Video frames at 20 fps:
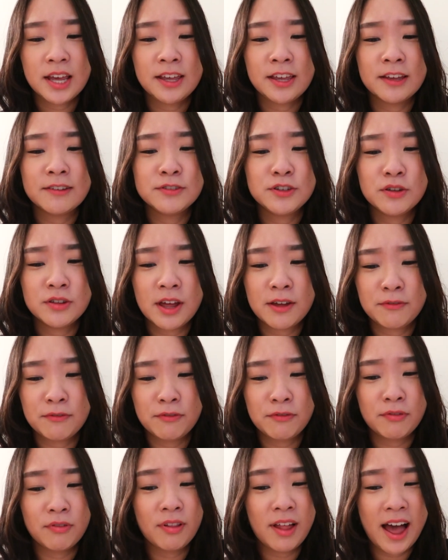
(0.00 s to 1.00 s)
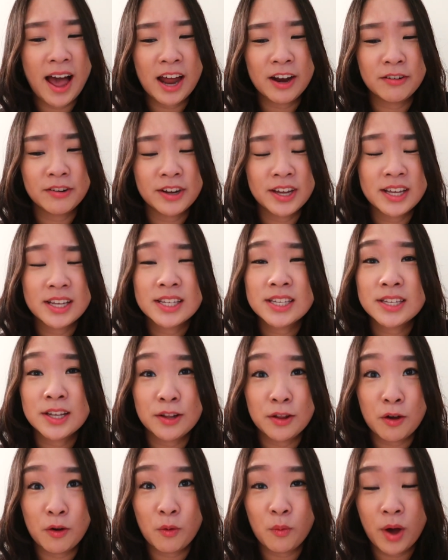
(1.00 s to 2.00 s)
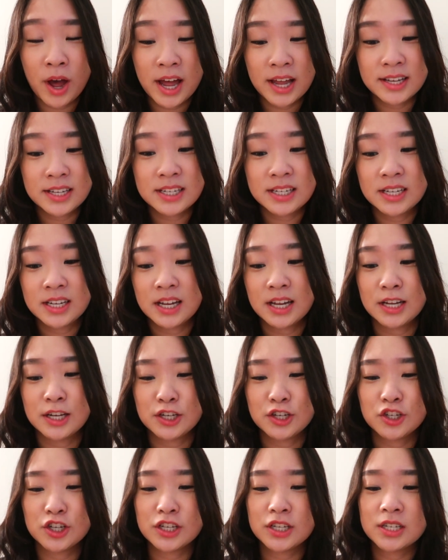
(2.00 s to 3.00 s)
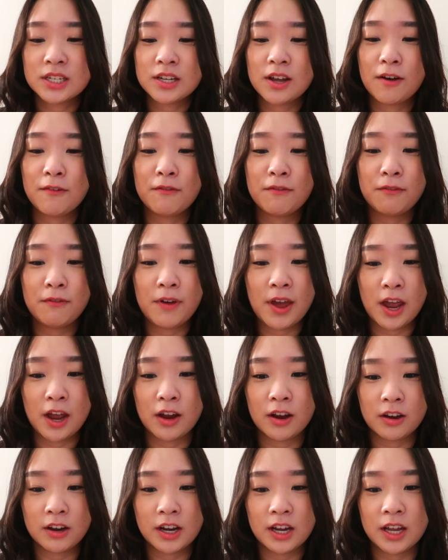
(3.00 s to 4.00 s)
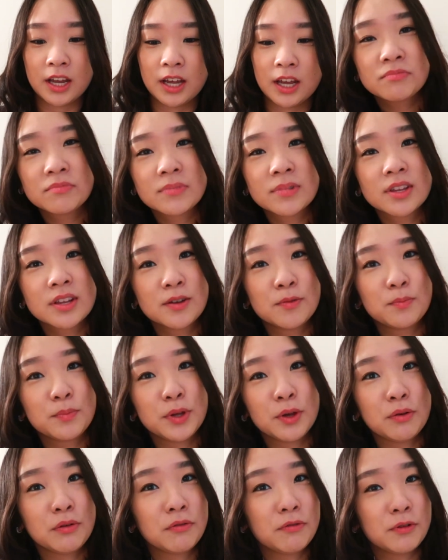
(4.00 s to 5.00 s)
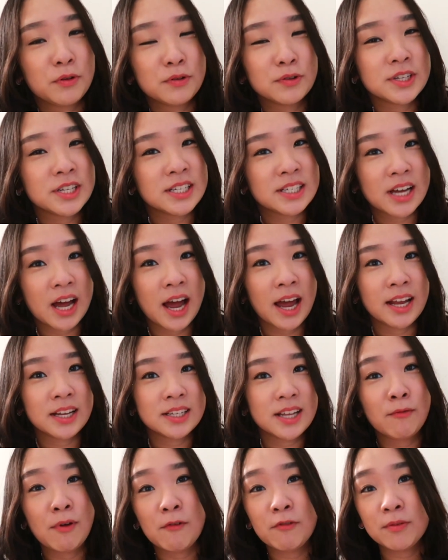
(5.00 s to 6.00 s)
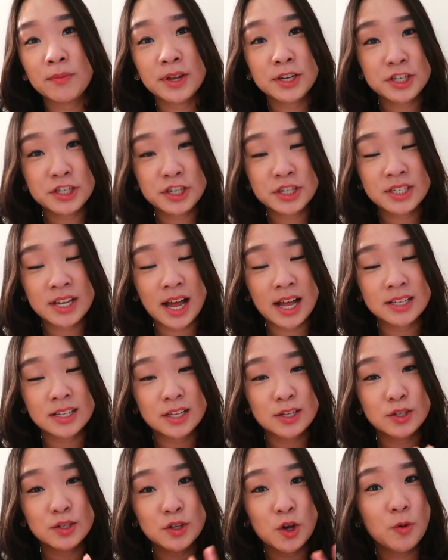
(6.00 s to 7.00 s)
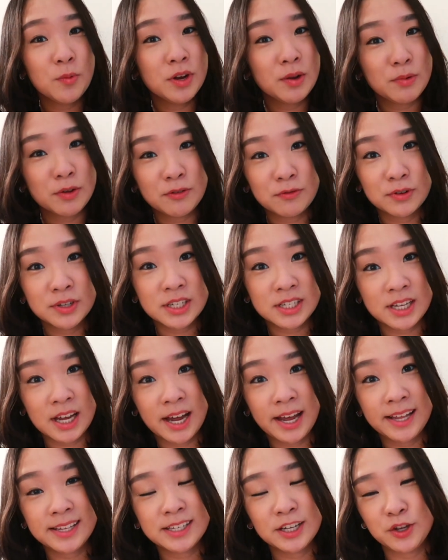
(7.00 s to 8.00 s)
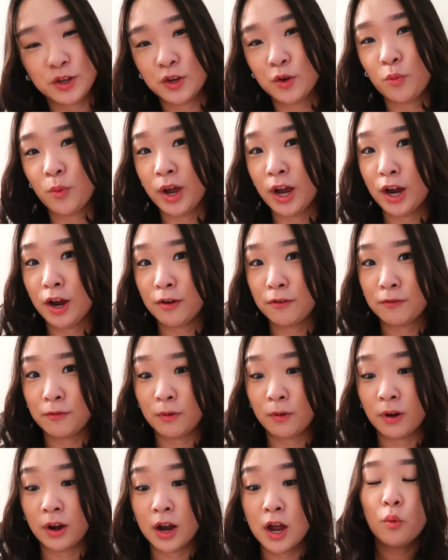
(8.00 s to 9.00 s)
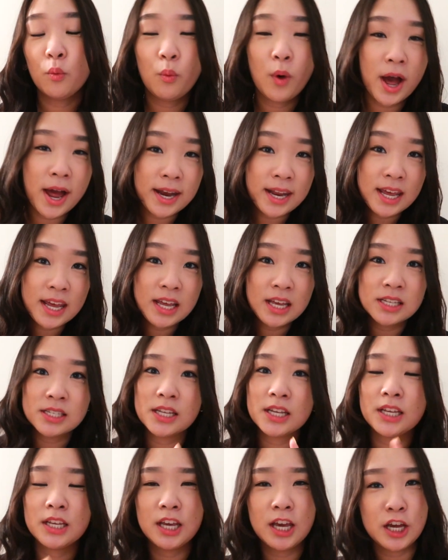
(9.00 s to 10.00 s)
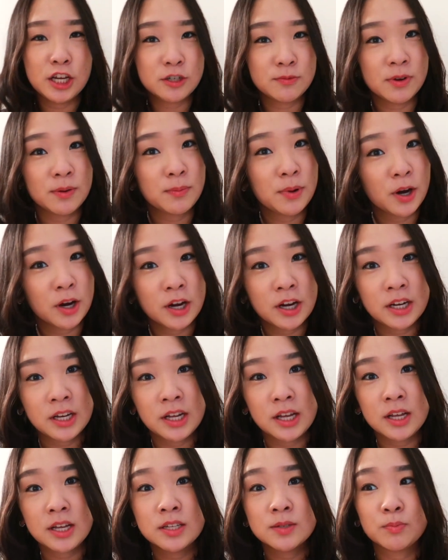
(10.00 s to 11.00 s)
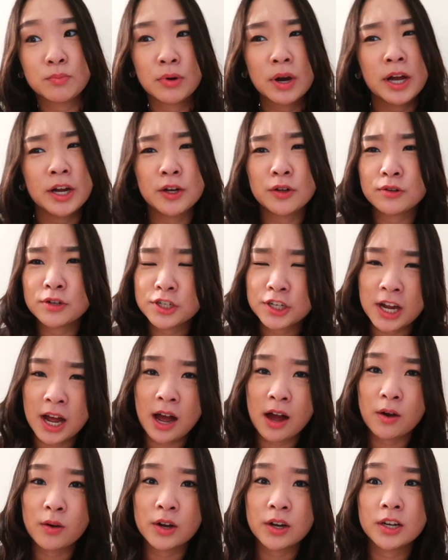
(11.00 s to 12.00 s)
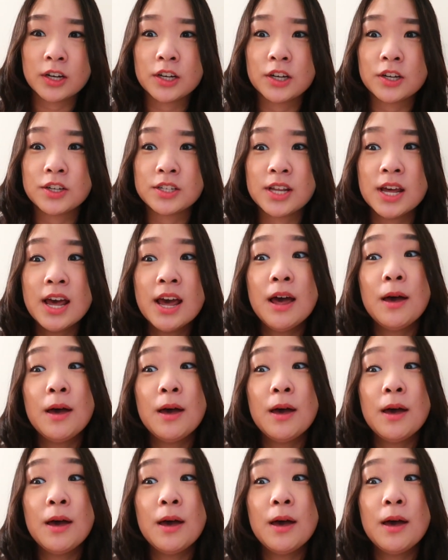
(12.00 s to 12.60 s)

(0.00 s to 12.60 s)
it gives you that flattering silhouette and just a very beautiful designs and Reformation just has so many beautiful designs that you can wear for weddings, engagement parties, bridal showers,